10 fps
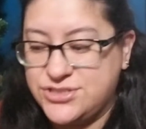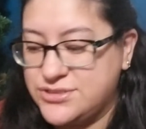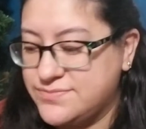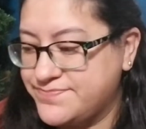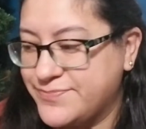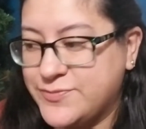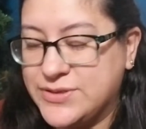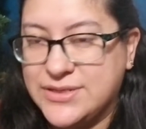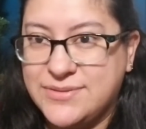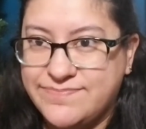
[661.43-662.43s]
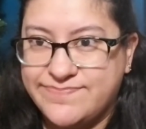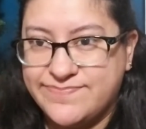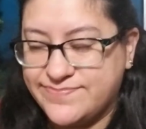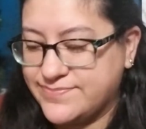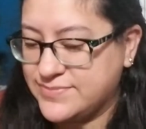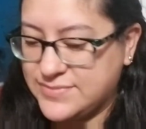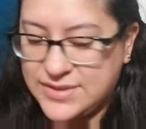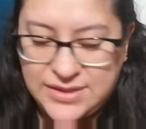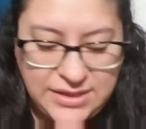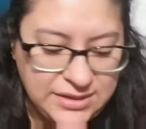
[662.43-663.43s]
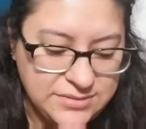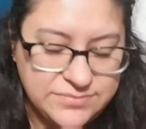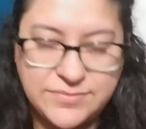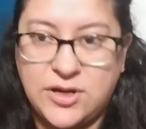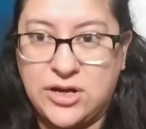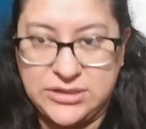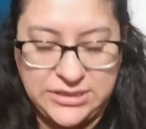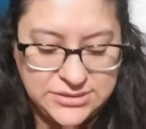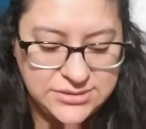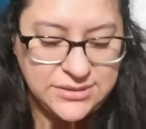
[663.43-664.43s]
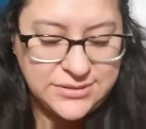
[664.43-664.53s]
should really get on it.